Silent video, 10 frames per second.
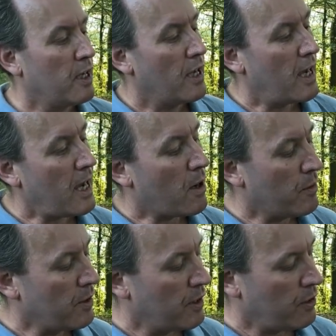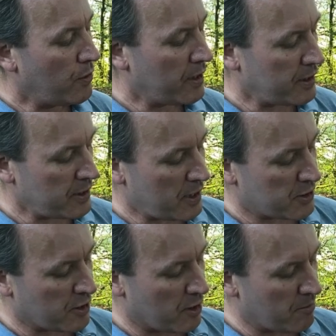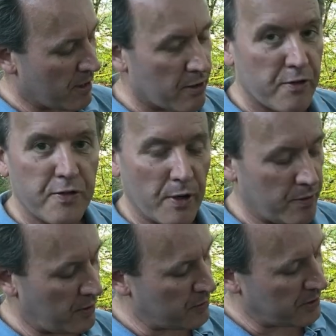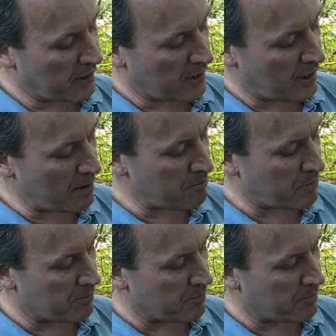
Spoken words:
how you could attach a microphone using a clamp